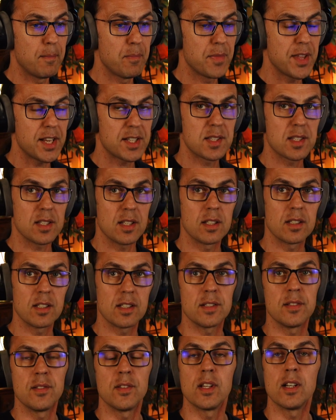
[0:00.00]
That's a
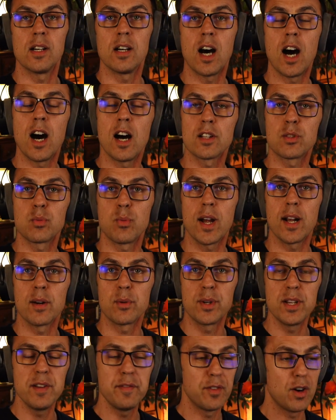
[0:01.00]
hardware
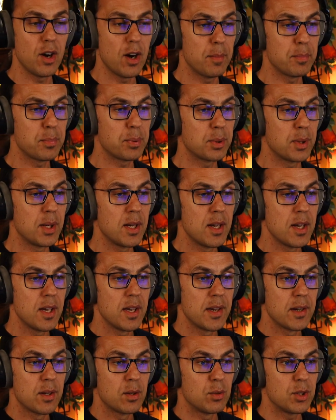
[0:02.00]
reverb,
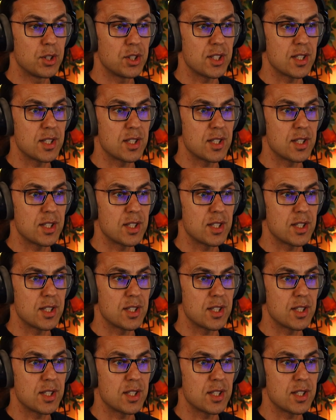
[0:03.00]
which